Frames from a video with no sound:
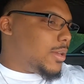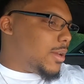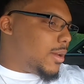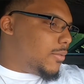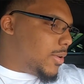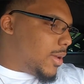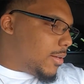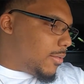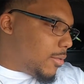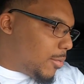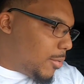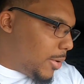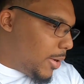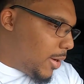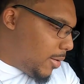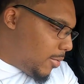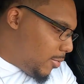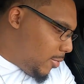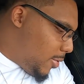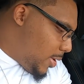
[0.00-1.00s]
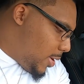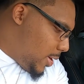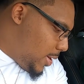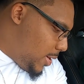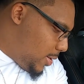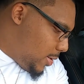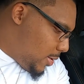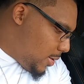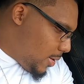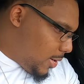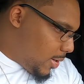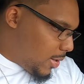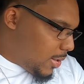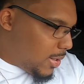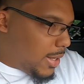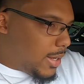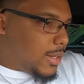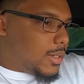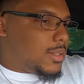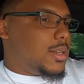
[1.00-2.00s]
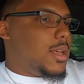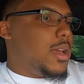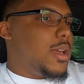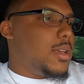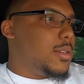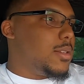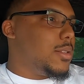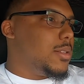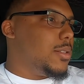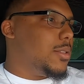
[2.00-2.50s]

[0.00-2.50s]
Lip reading: I've never ridden in one of these things. This thing is nice.